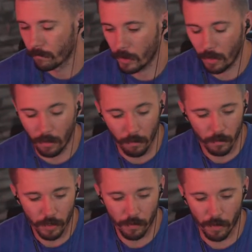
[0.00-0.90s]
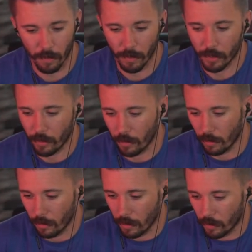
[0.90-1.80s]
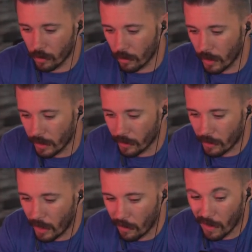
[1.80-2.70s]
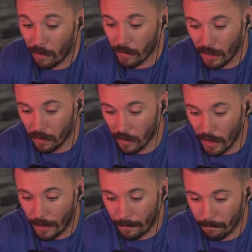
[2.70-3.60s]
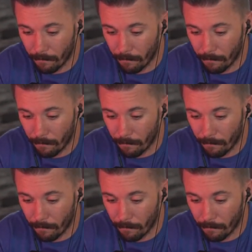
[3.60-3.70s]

So, just wanted to make sure and show you guys kind of the update to that.